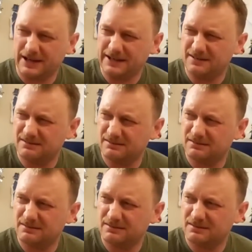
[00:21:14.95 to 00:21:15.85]
8,
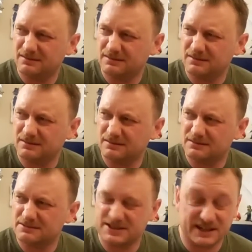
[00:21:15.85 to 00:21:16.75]

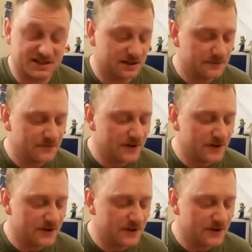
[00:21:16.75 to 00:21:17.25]
6,